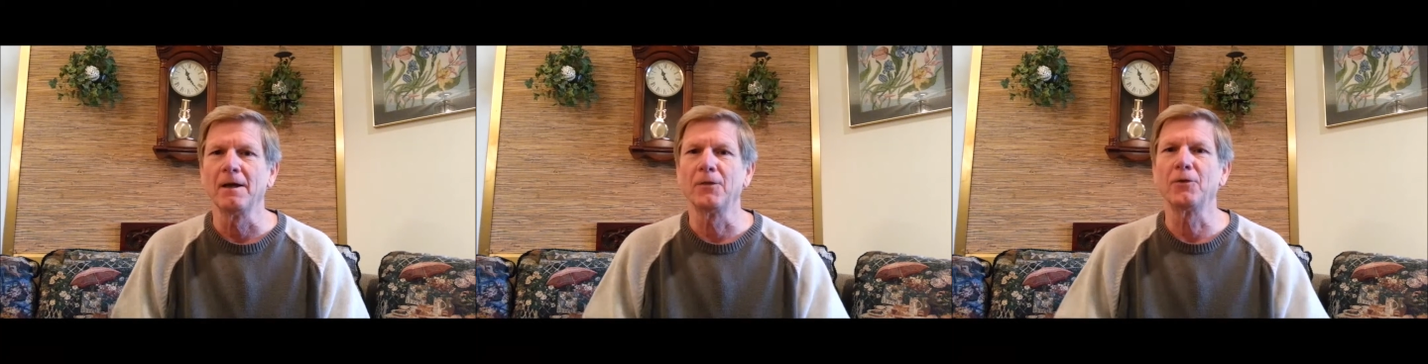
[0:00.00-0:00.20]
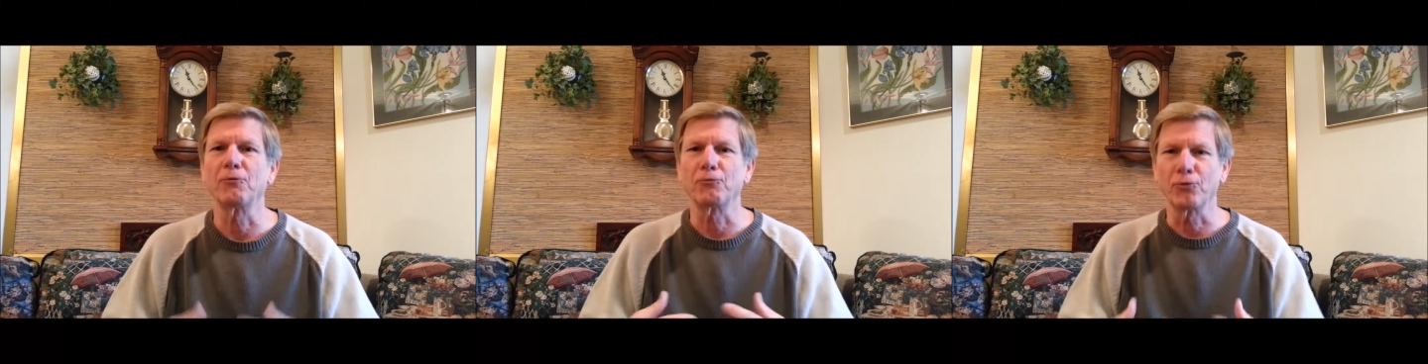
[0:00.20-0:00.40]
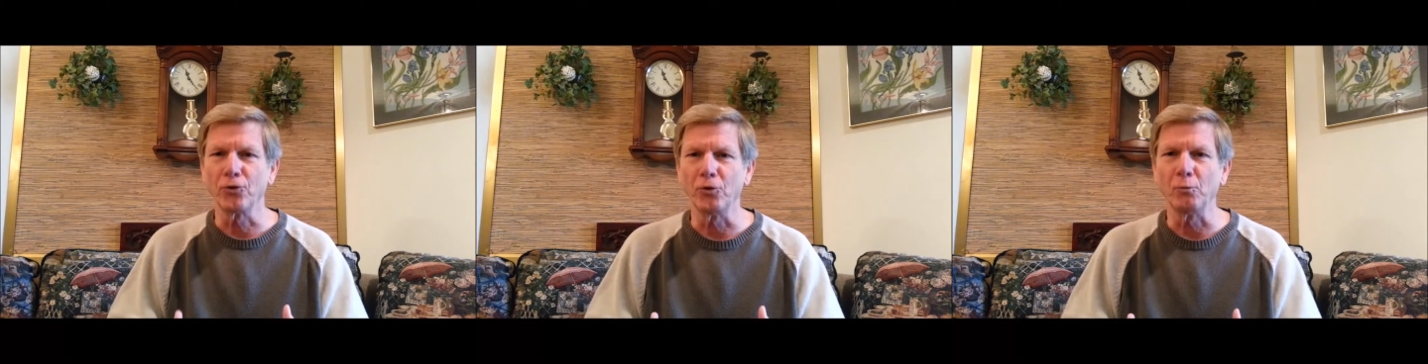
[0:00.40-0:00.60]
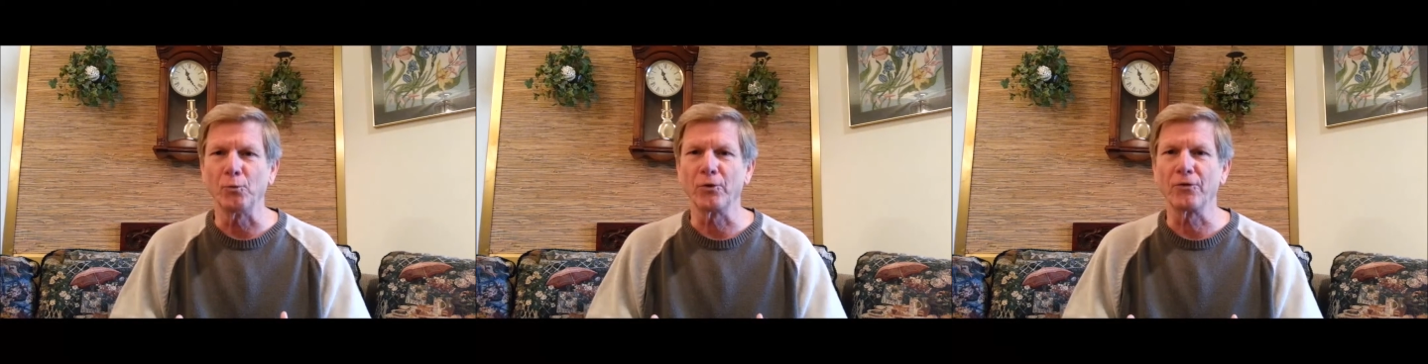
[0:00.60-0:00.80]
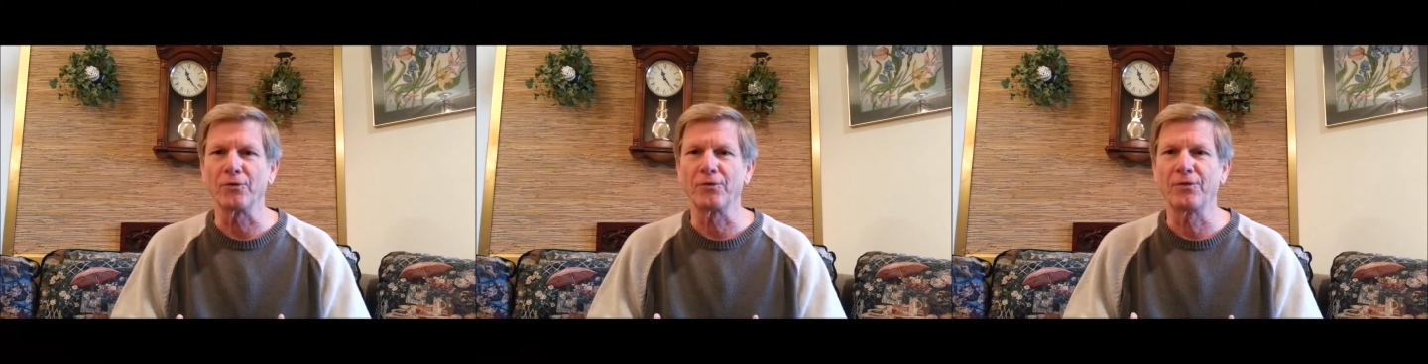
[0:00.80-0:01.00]
the room
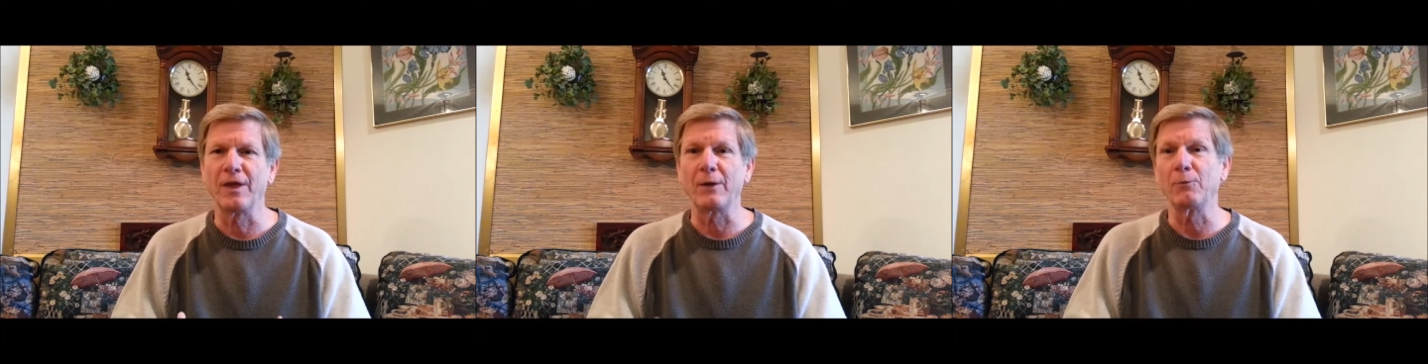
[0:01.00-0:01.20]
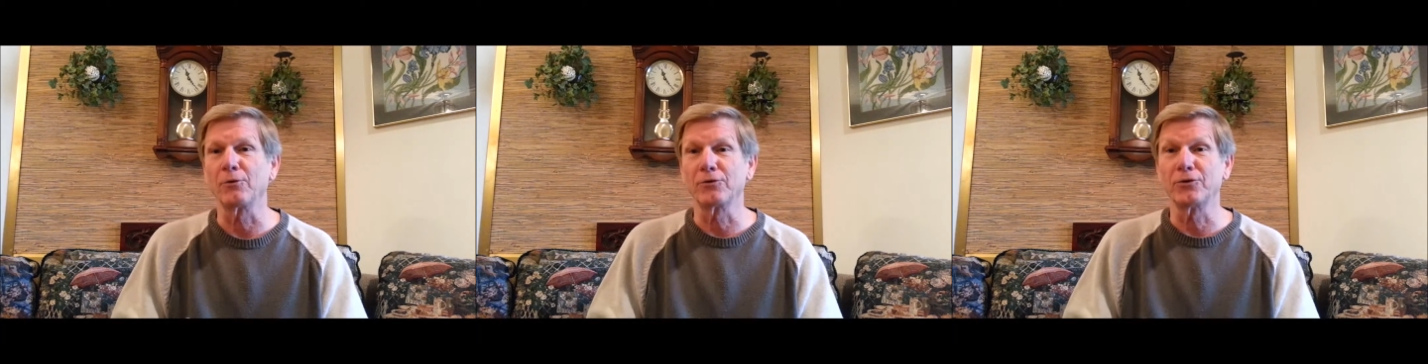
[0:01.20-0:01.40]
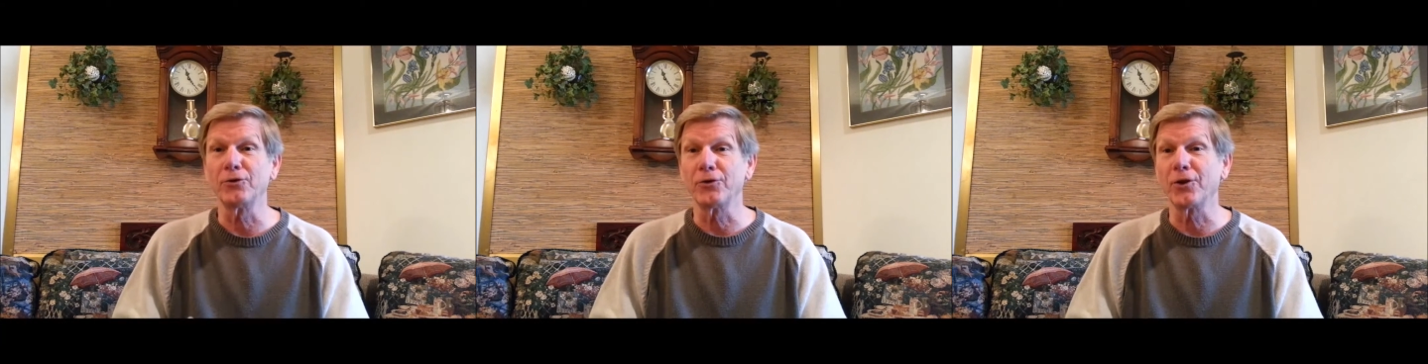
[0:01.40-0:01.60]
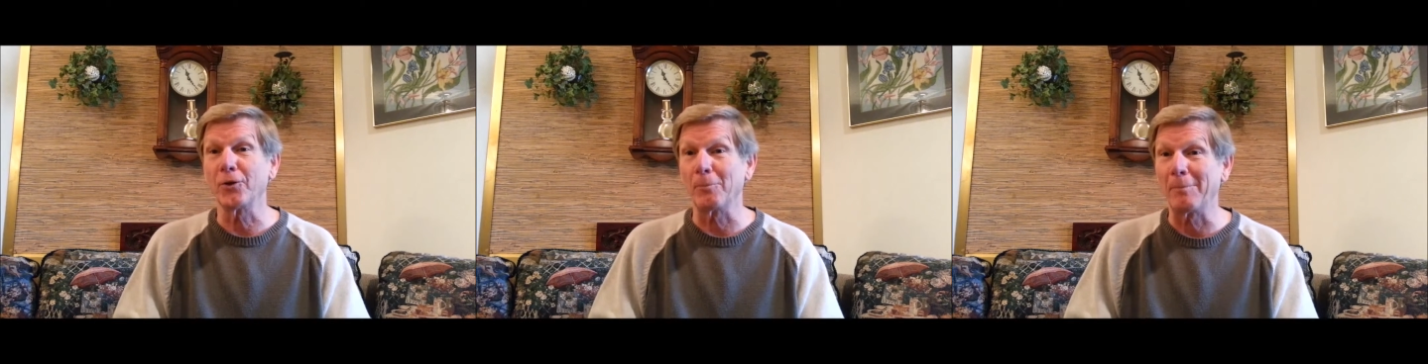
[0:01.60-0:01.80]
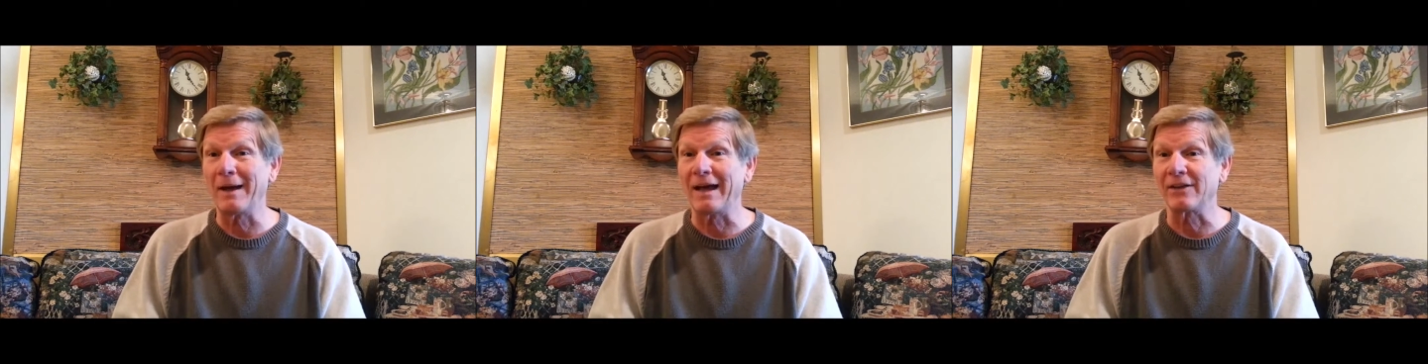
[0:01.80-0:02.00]
where they will do
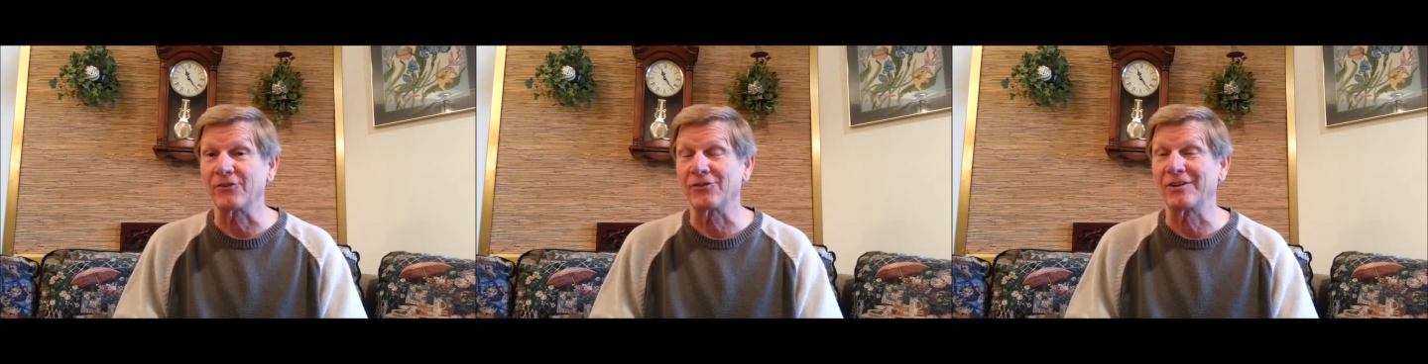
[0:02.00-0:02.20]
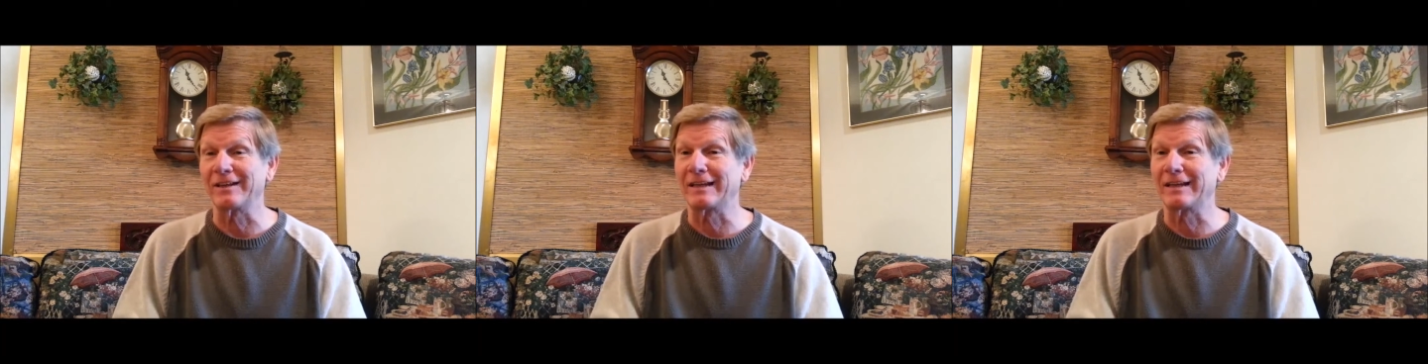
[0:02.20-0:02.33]
their best